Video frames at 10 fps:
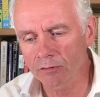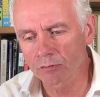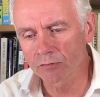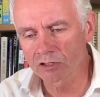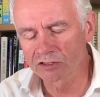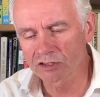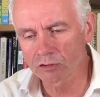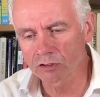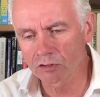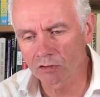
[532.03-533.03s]

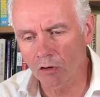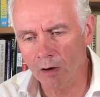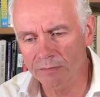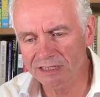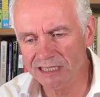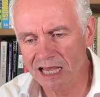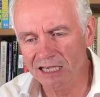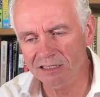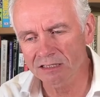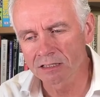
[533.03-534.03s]
There are
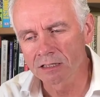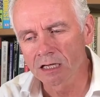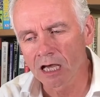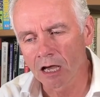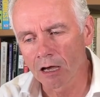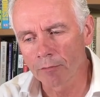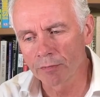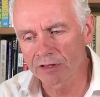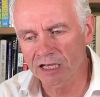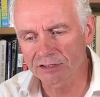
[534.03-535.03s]
mistakes,
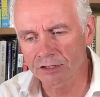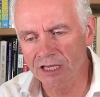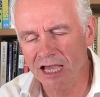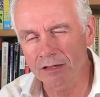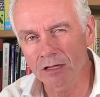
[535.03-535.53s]
but that's okay.